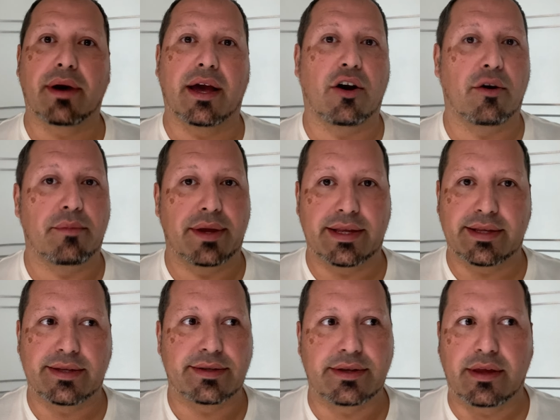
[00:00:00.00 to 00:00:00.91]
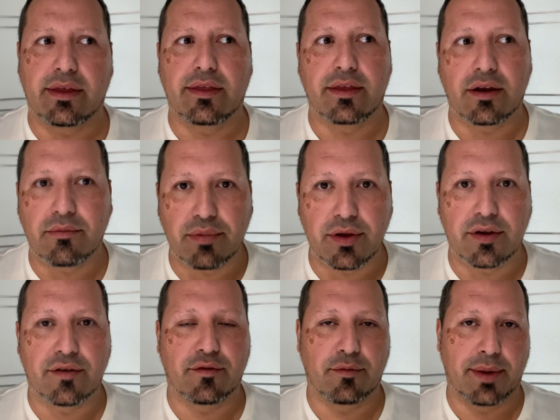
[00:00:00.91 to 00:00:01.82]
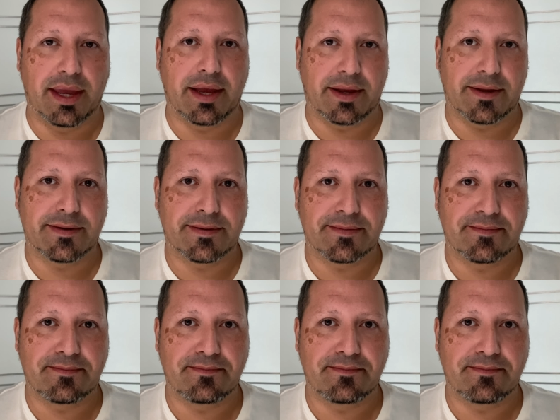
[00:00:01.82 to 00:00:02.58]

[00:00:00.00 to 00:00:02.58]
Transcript: by all means, they're beautiful beings.